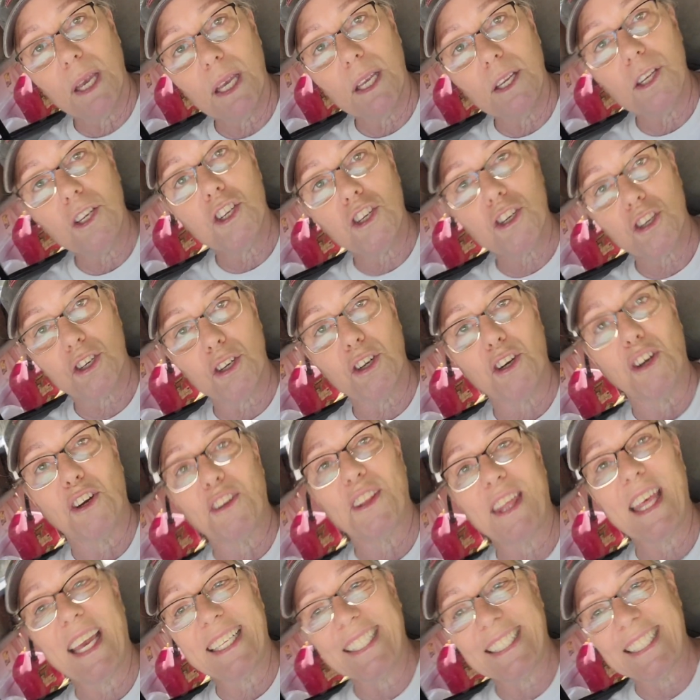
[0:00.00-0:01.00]
made
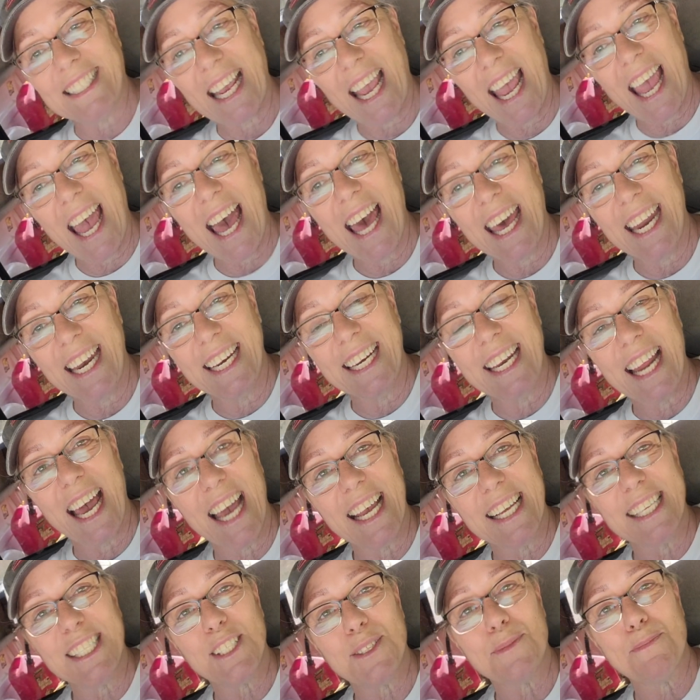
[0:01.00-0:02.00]
sure that you had a
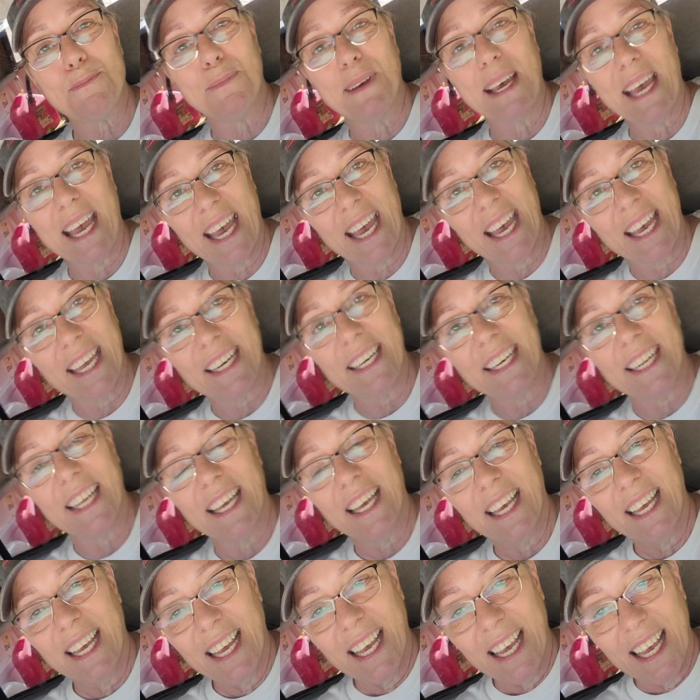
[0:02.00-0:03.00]
nice bed
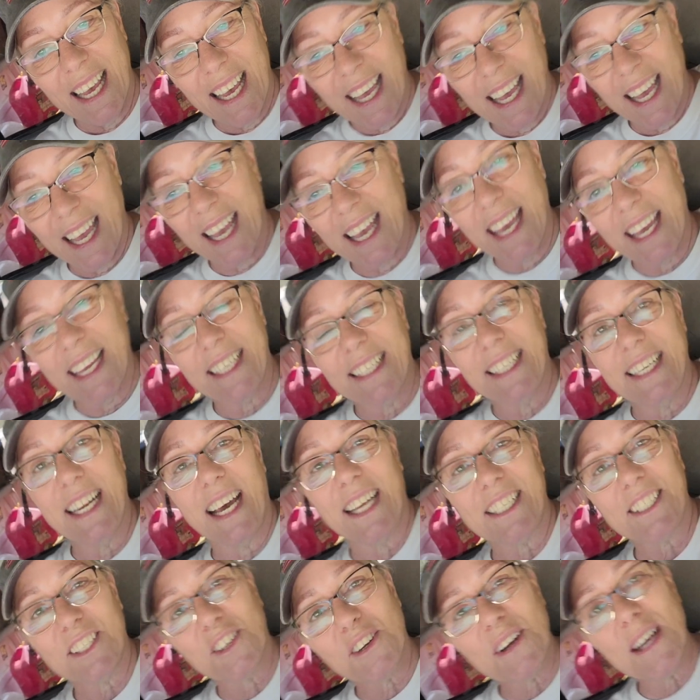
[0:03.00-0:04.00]
and
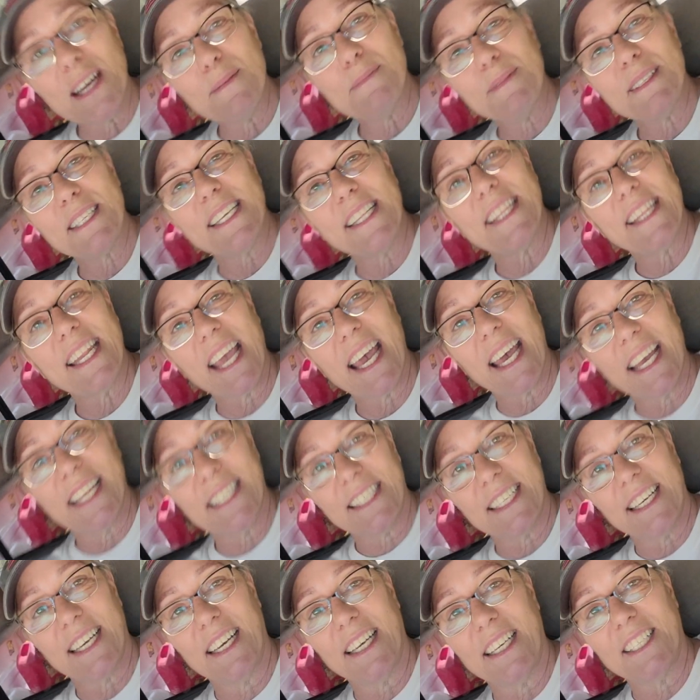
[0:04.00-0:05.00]
not cramped in that
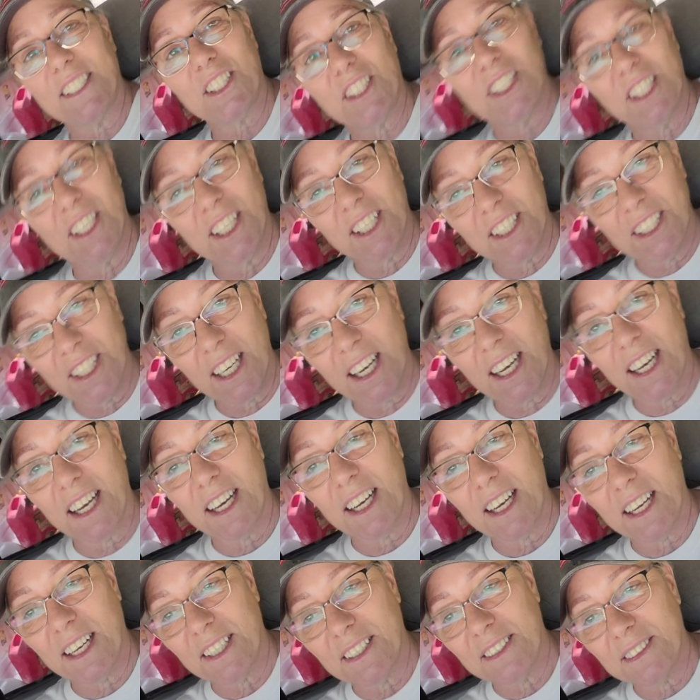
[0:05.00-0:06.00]
uh,
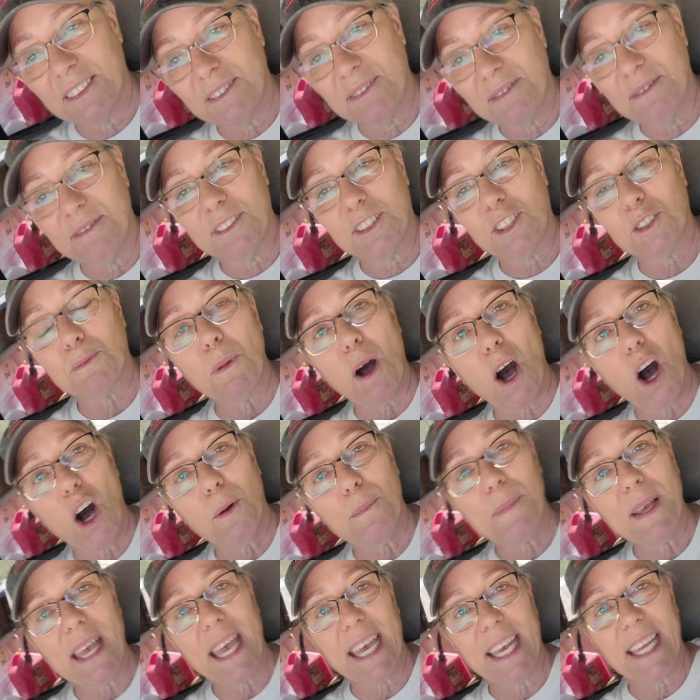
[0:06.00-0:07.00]
uh,
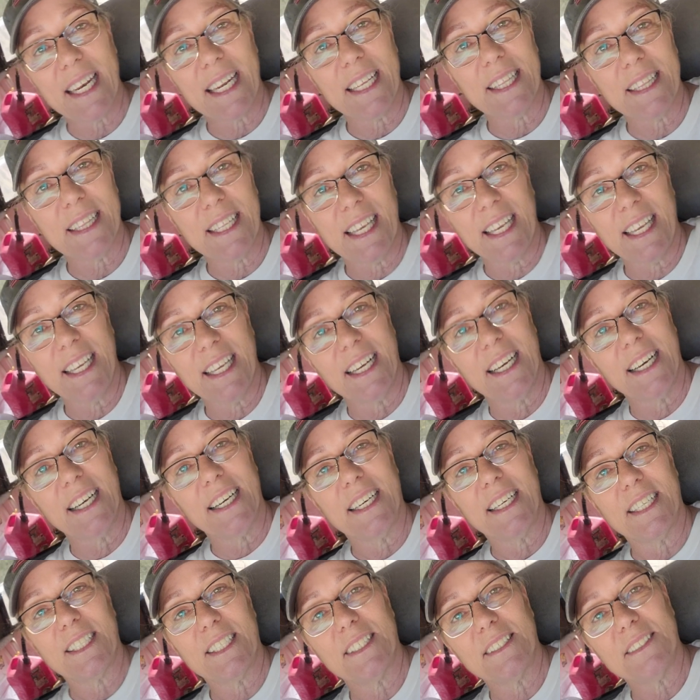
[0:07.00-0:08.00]
small bed in the
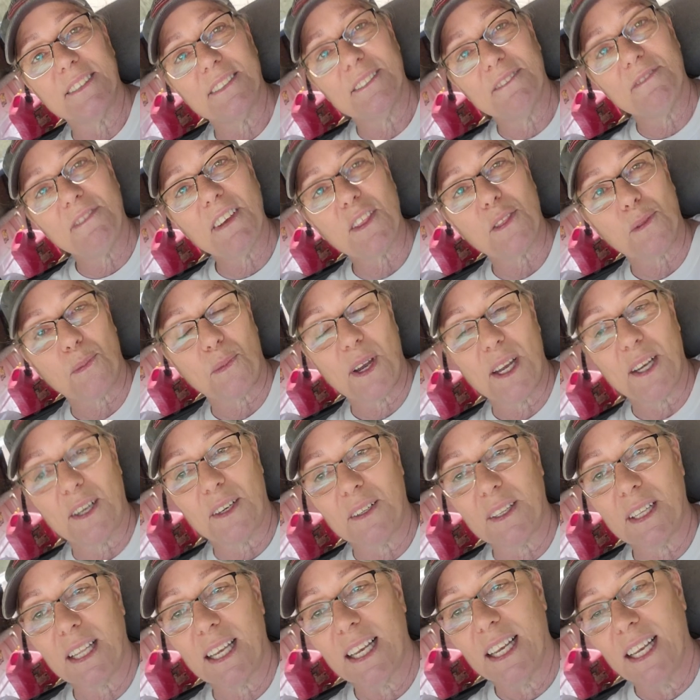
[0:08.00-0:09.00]
uh, fifth wheel.
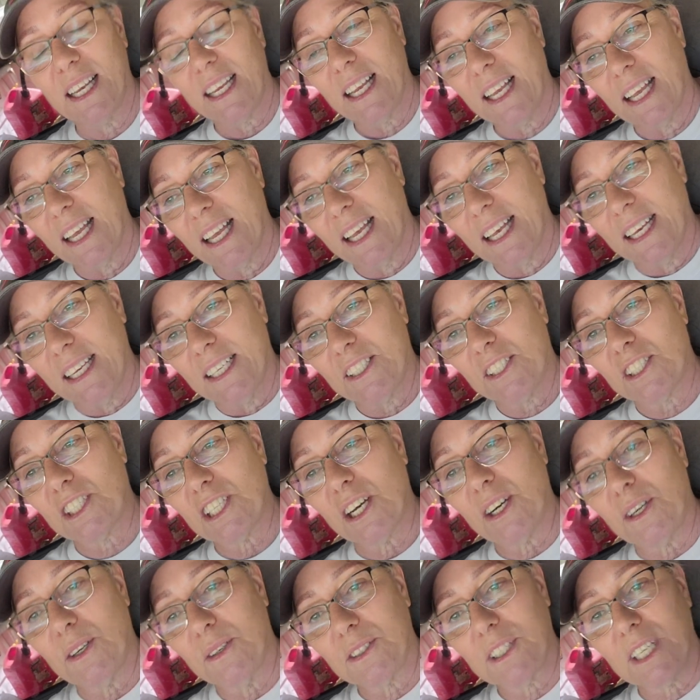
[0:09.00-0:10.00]

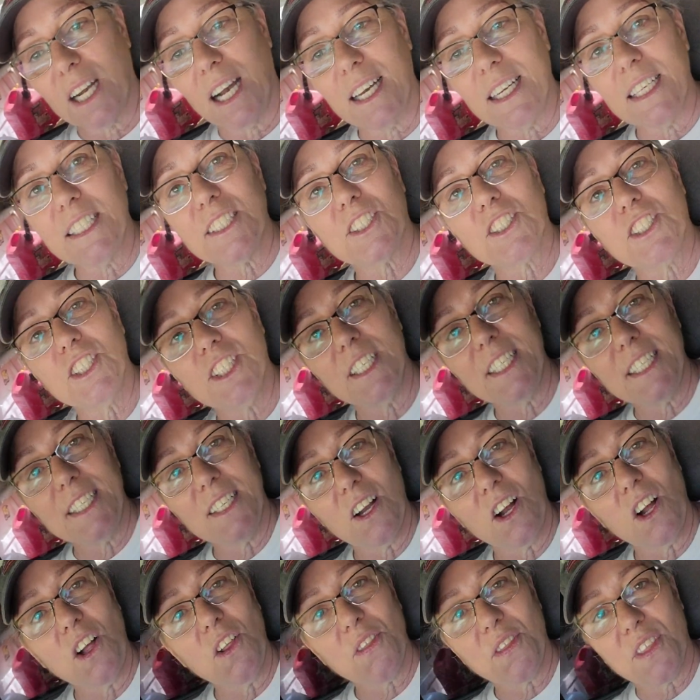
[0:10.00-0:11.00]
So God is good in
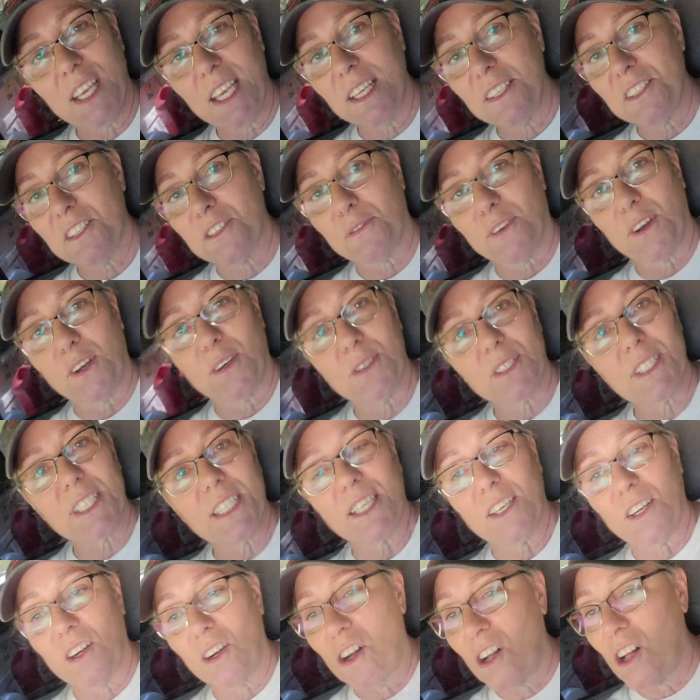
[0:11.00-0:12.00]
all things, folks.
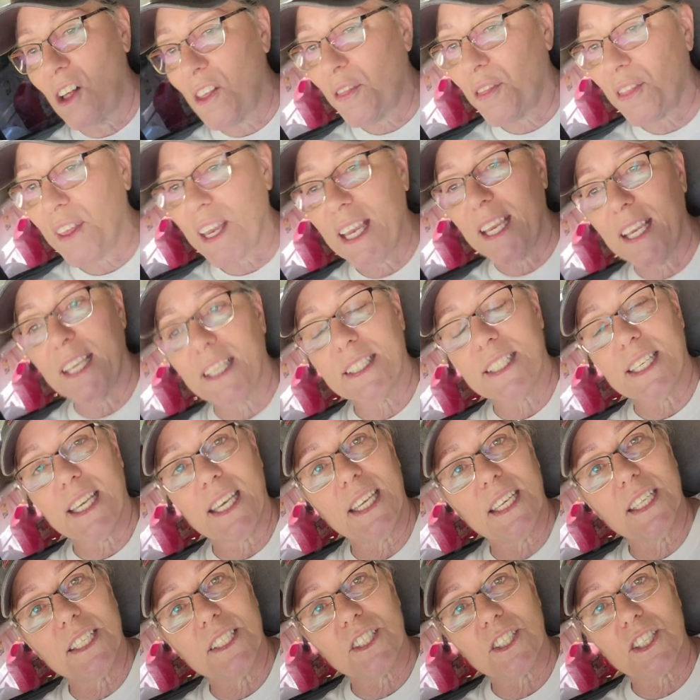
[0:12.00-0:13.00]
In all things,
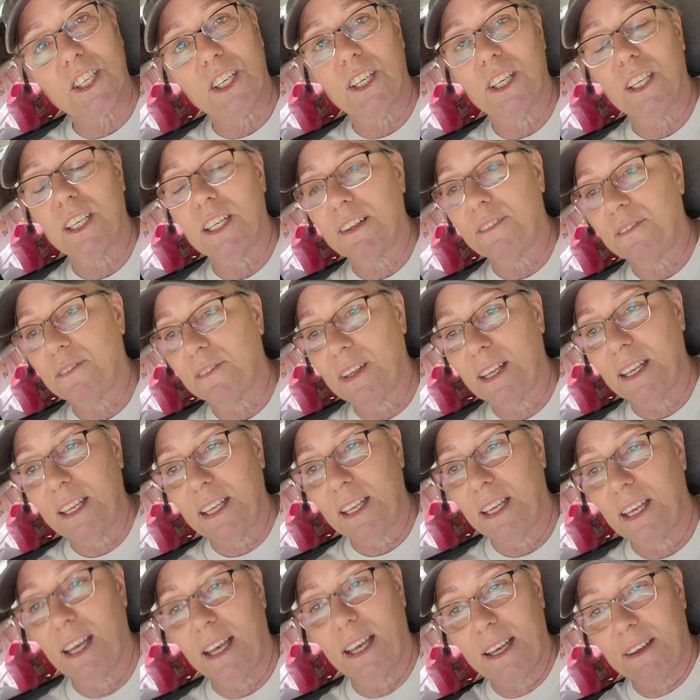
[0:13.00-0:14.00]
He is good. If
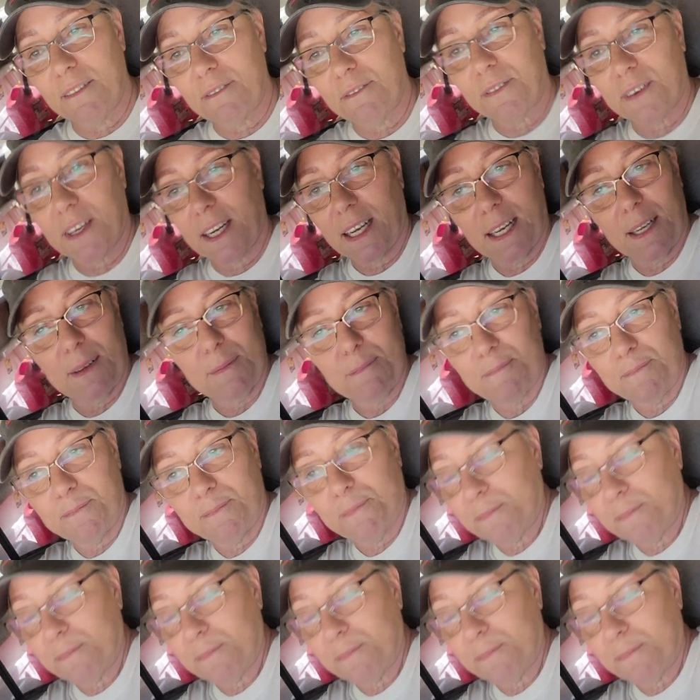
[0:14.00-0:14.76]
if um,